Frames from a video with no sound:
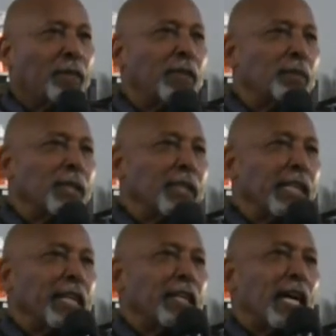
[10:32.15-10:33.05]
the
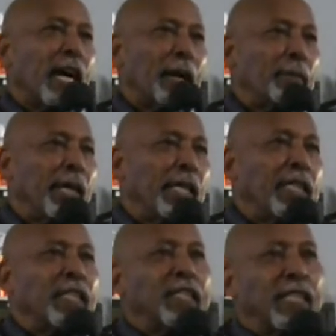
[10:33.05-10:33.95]
mistake I made
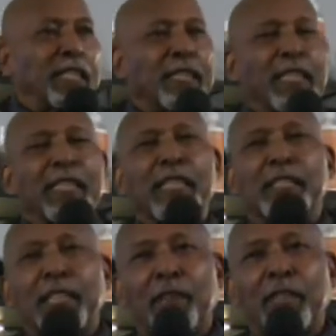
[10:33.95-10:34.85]
in the 60s and
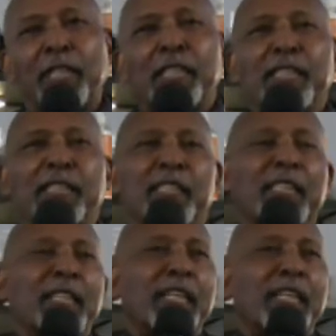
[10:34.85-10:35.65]
70s,